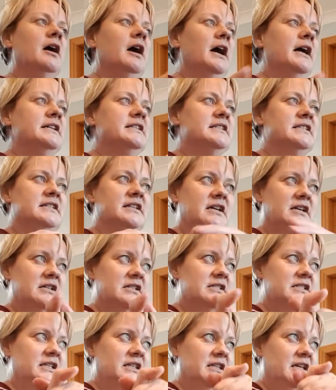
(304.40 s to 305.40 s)
I
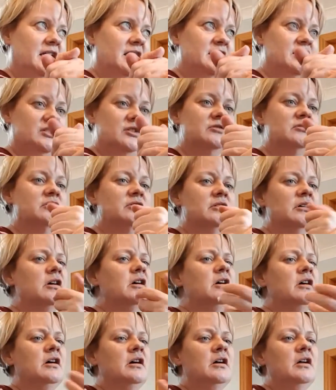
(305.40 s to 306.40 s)
did that. So
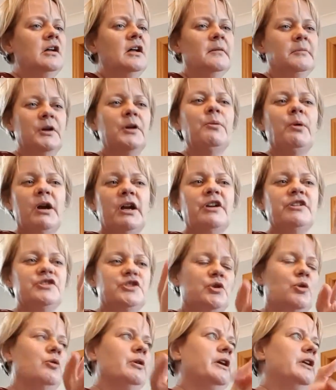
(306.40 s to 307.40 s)
I'm gonna work on
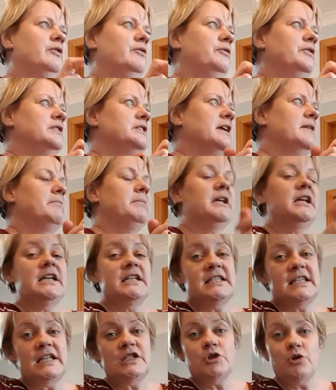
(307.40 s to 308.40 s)
Doggy though for the time being,
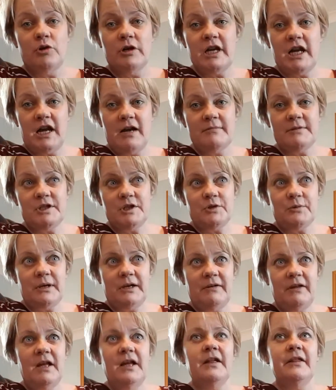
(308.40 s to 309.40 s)
because that Doggy comes on the
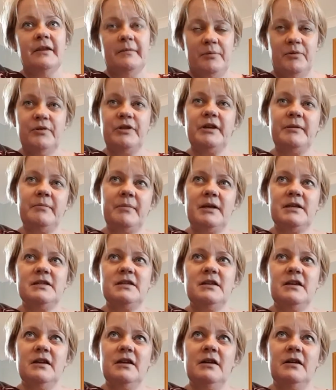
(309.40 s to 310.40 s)
20th. We're both getting
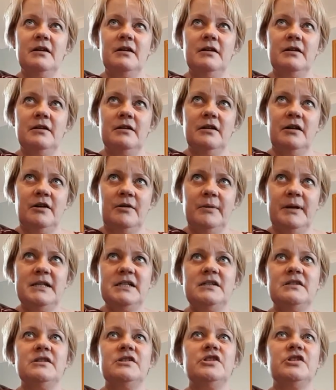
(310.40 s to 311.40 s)
her
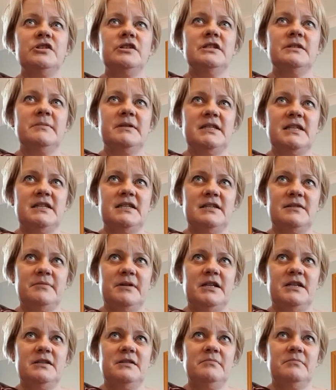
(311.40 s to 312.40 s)
wedding's on the Tuesday, my sister's
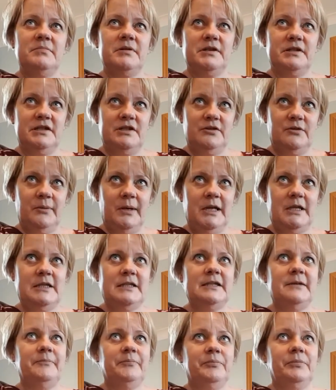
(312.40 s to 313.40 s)
birthday's on the
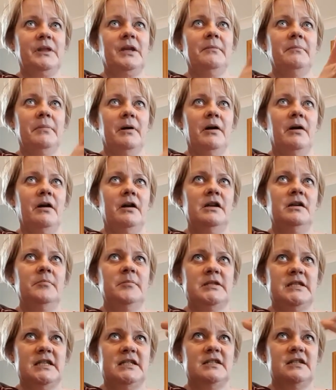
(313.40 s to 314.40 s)
Wednesday, but
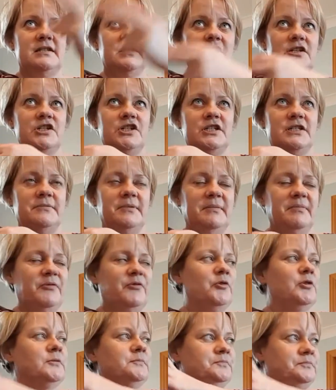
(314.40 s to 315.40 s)
my sister's lunch is the week
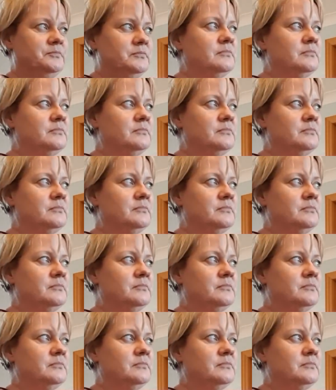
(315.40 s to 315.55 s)
before.